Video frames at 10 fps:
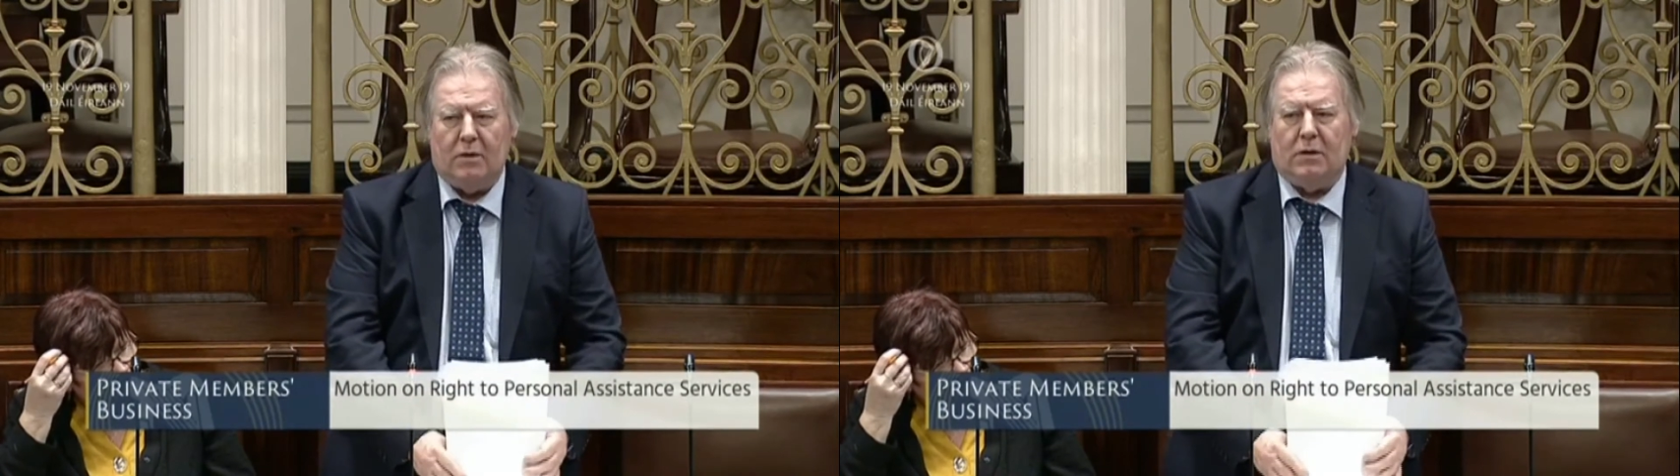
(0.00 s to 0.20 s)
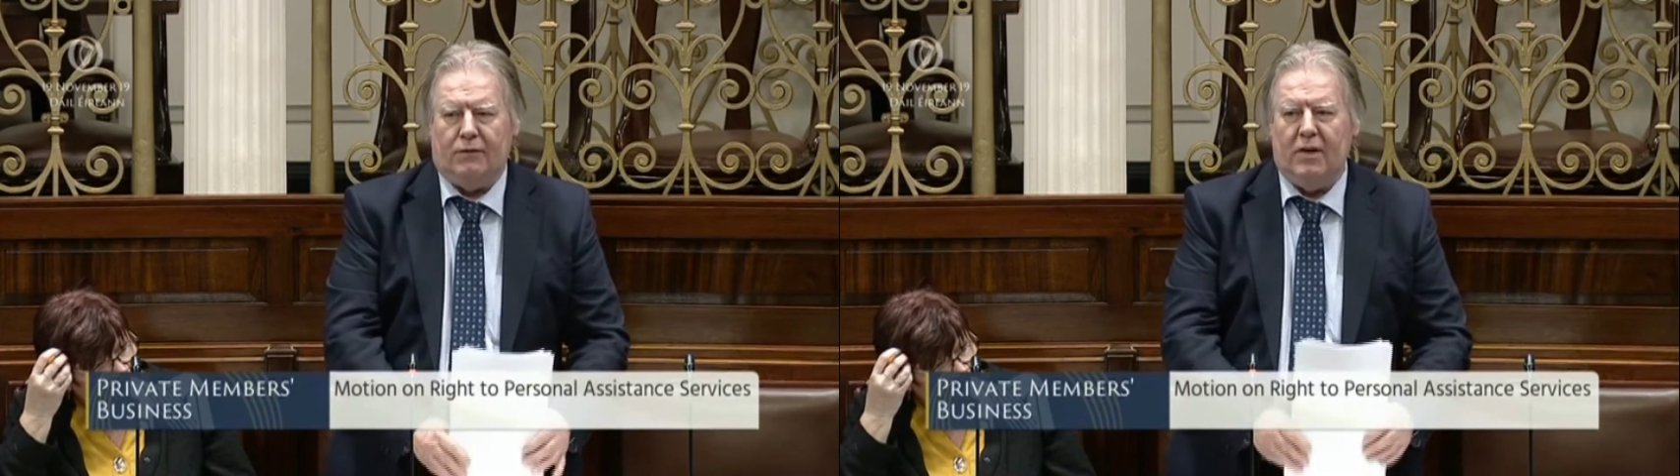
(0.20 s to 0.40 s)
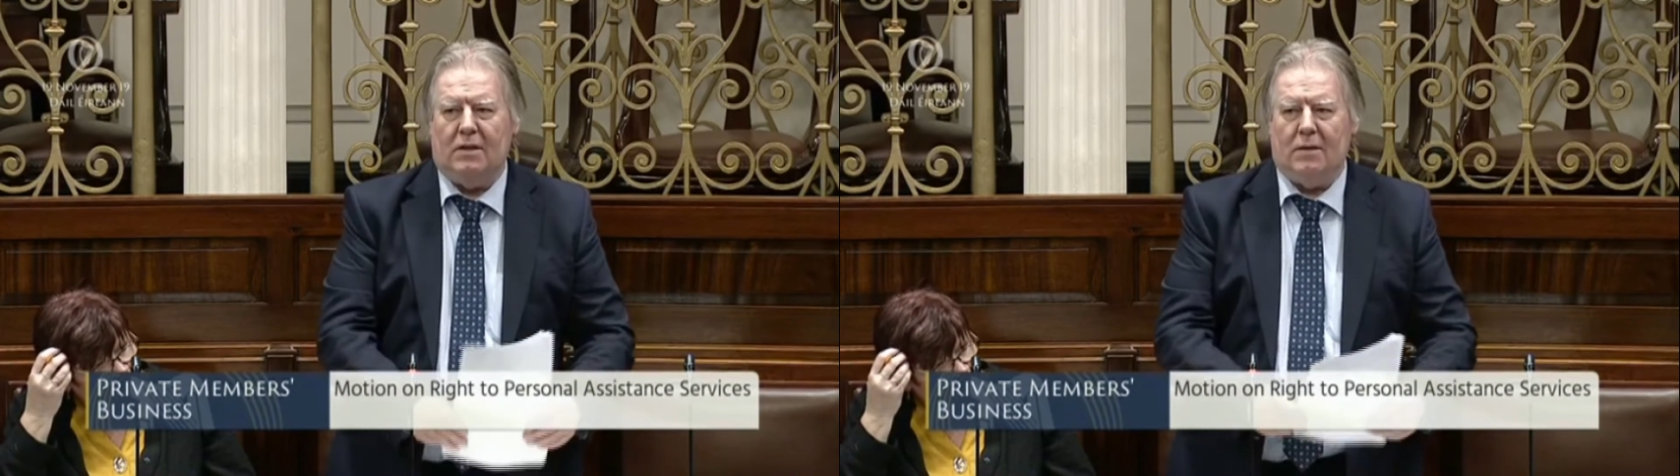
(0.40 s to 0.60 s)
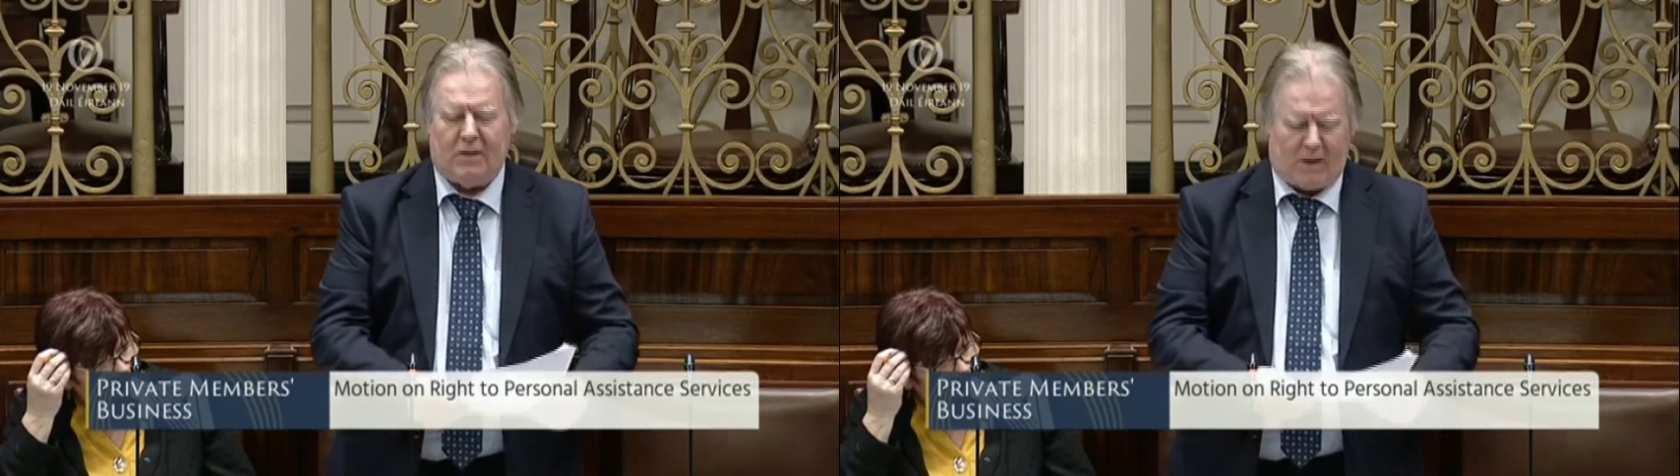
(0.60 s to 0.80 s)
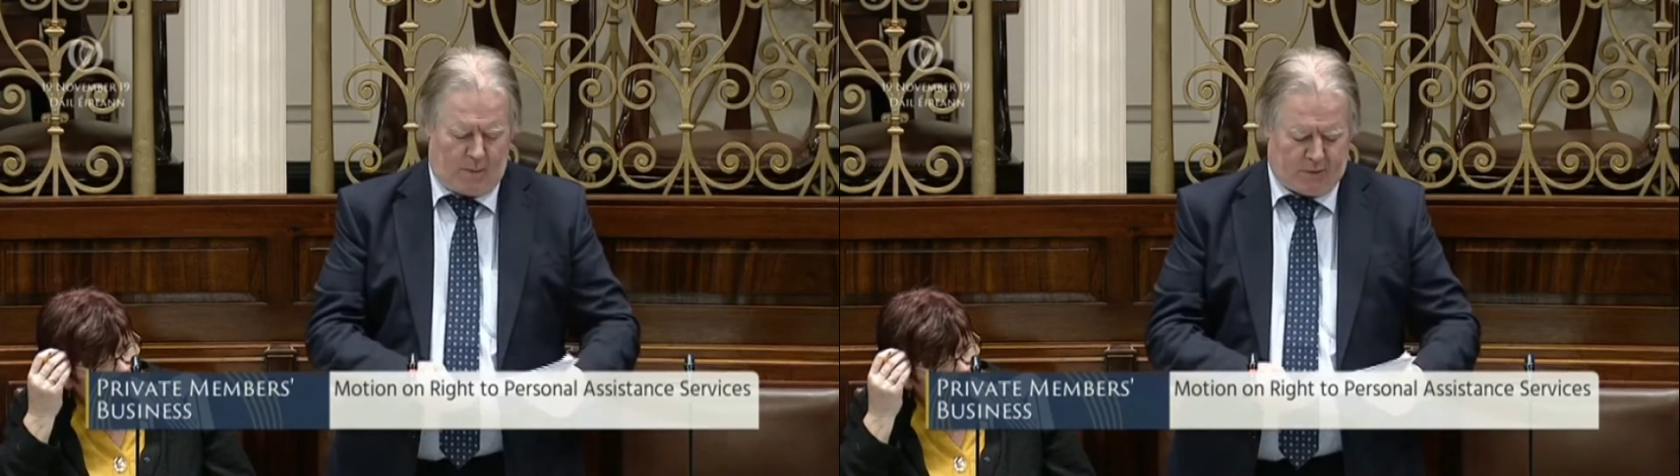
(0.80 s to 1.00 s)
definitive
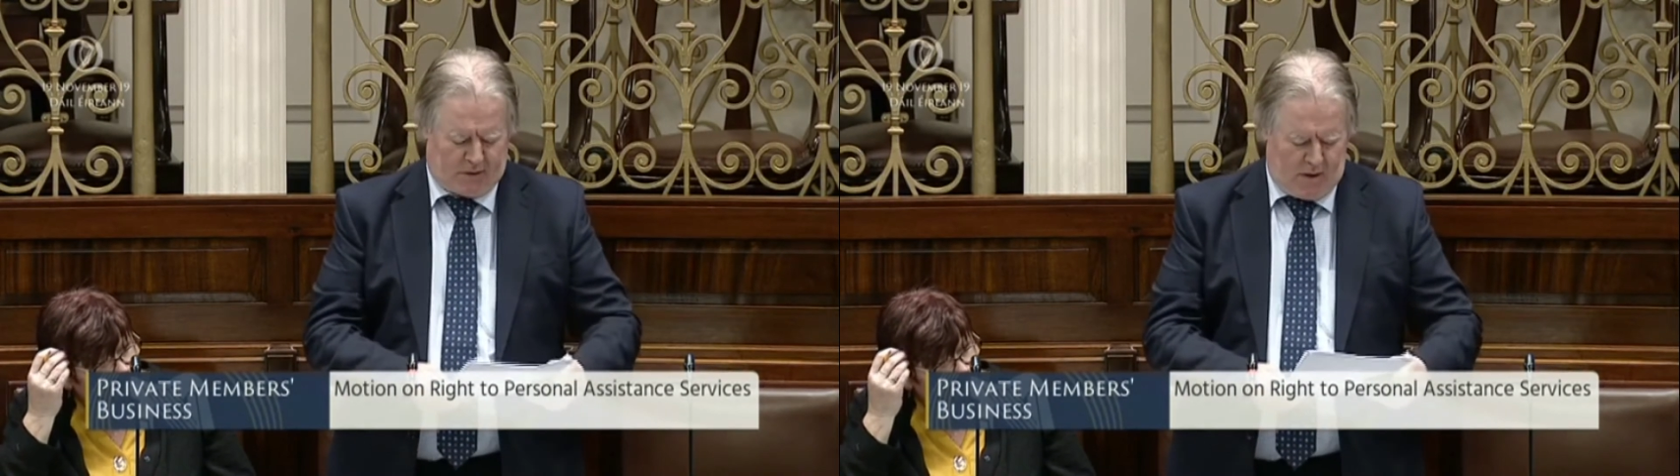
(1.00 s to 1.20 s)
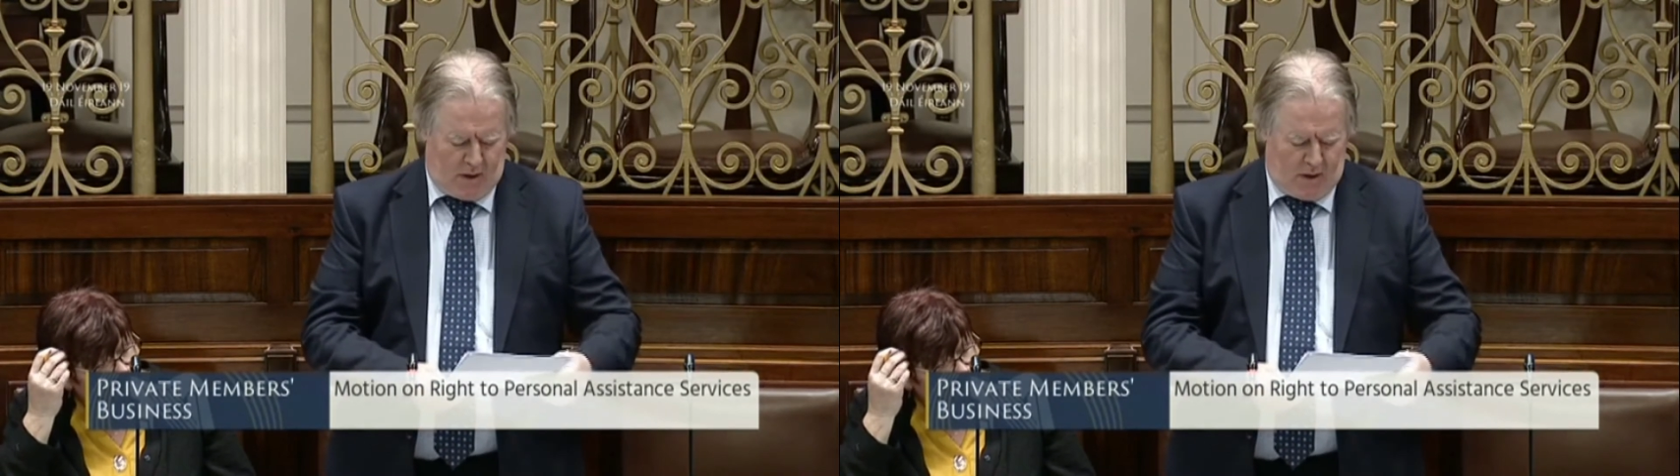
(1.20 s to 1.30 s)
steps